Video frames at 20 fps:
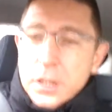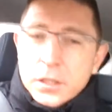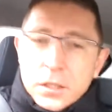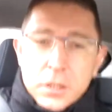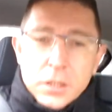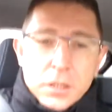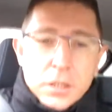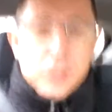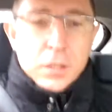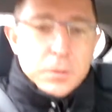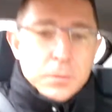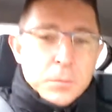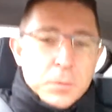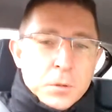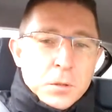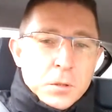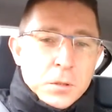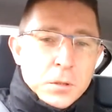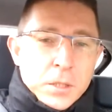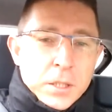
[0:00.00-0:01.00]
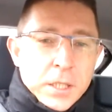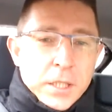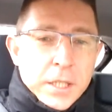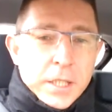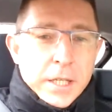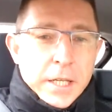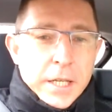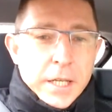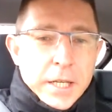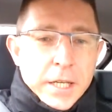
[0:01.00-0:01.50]
Good
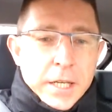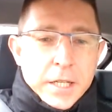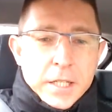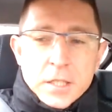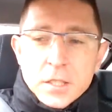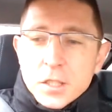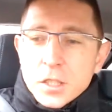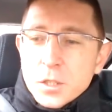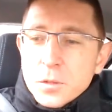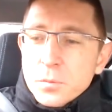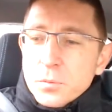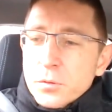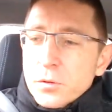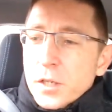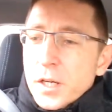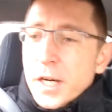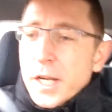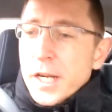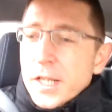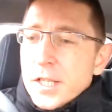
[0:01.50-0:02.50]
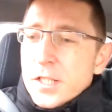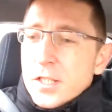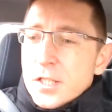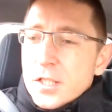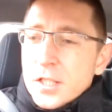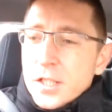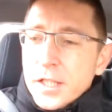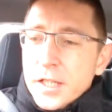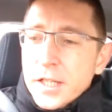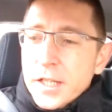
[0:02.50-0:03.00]
morning,
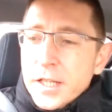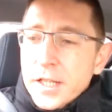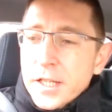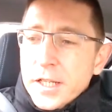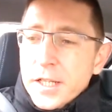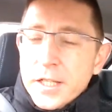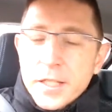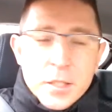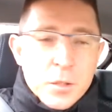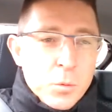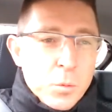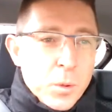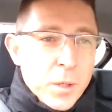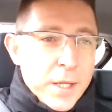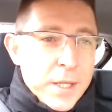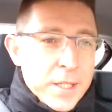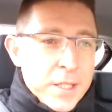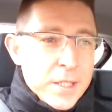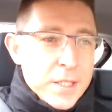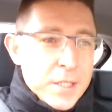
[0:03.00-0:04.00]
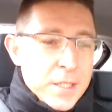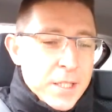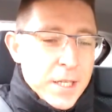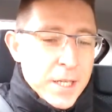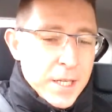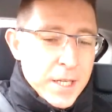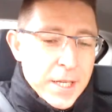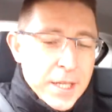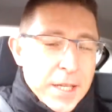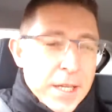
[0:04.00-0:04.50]
Express. It is
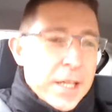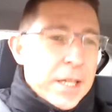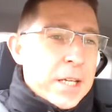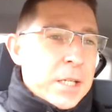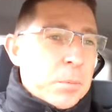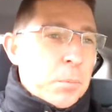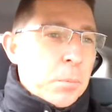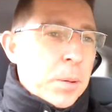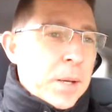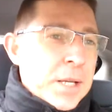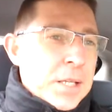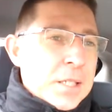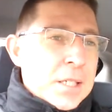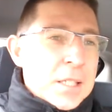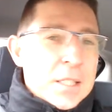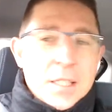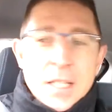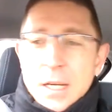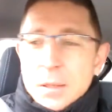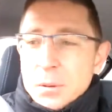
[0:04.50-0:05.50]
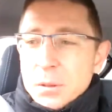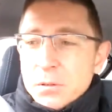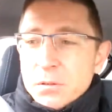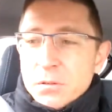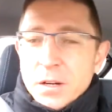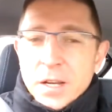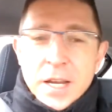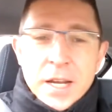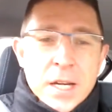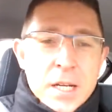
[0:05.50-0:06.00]
Wednesday. It is pissing down with
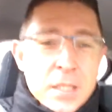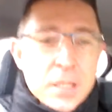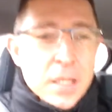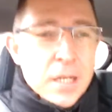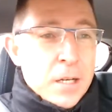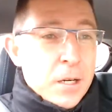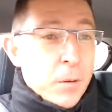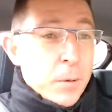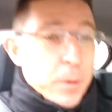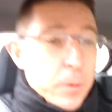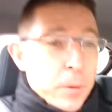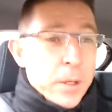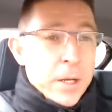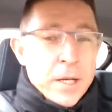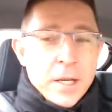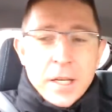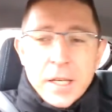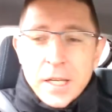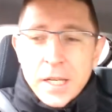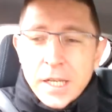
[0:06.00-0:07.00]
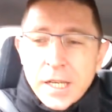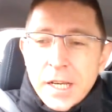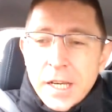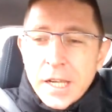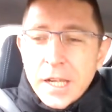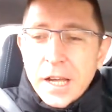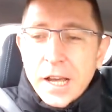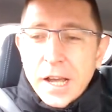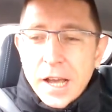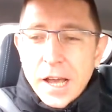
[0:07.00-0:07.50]
rain. It's a little bit windy,
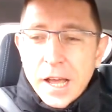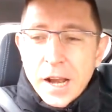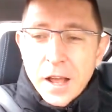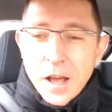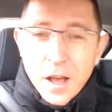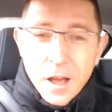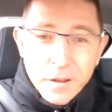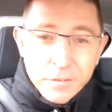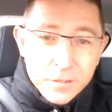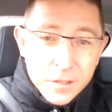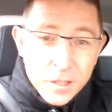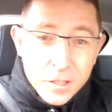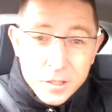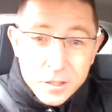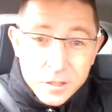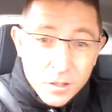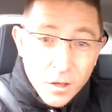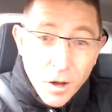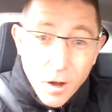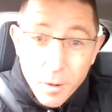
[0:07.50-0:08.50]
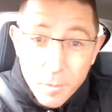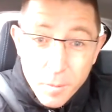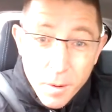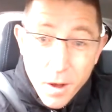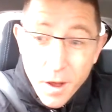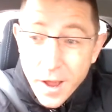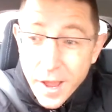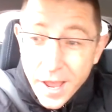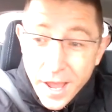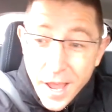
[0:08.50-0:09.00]
and I've just got
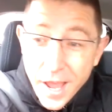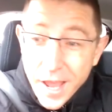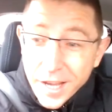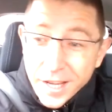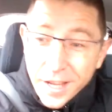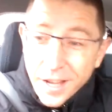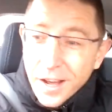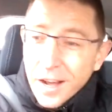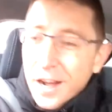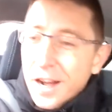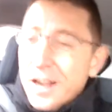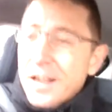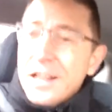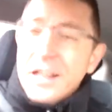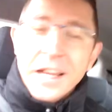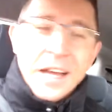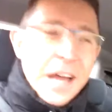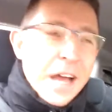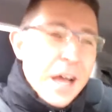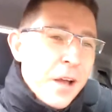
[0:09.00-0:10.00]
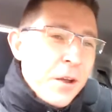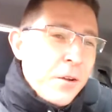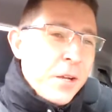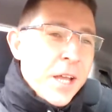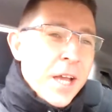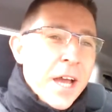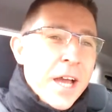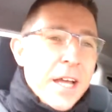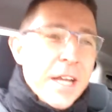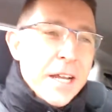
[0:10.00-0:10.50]
my hair cut.
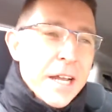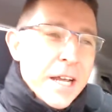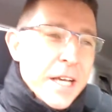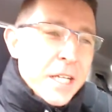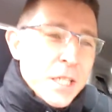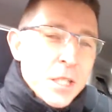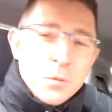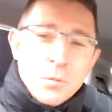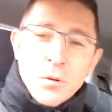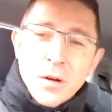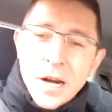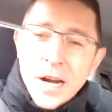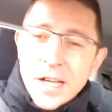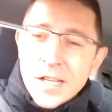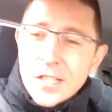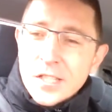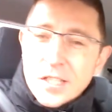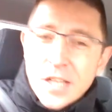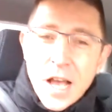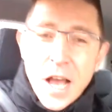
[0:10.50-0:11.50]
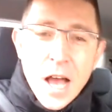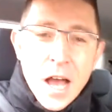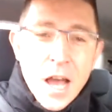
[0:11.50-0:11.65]
Okay, Express.